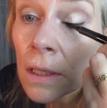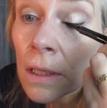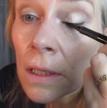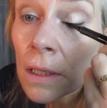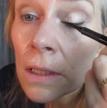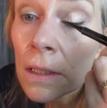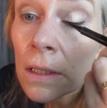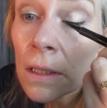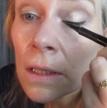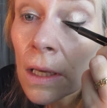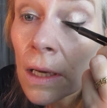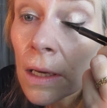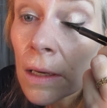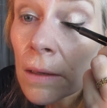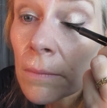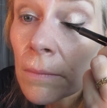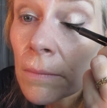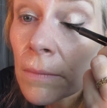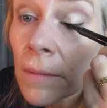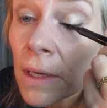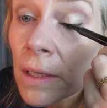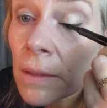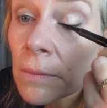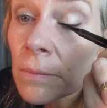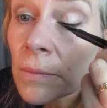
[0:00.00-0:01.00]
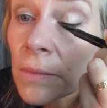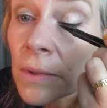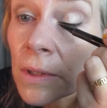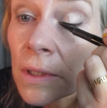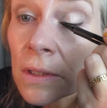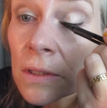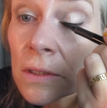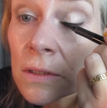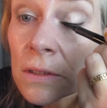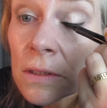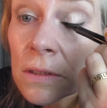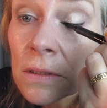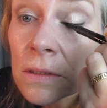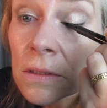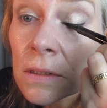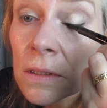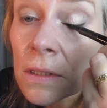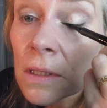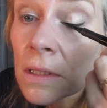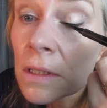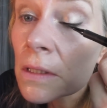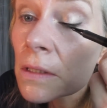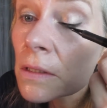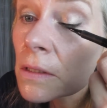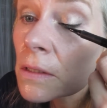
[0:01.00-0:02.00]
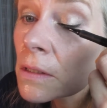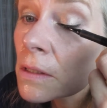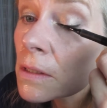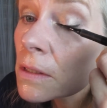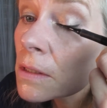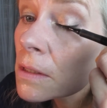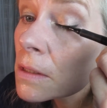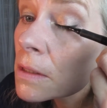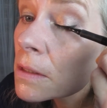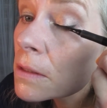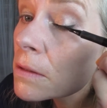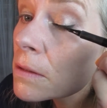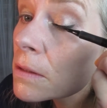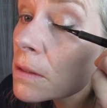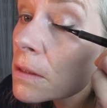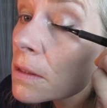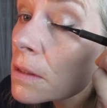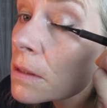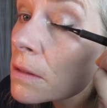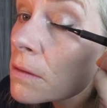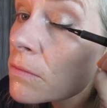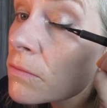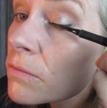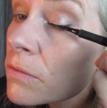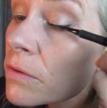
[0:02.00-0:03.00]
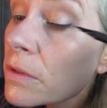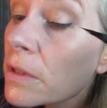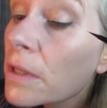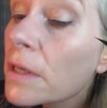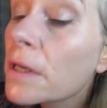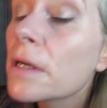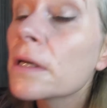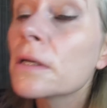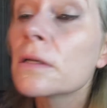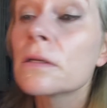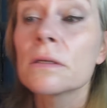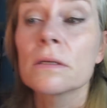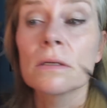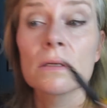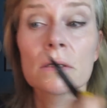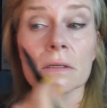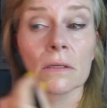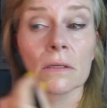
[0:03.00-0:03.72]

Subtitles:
And that might be just it for that.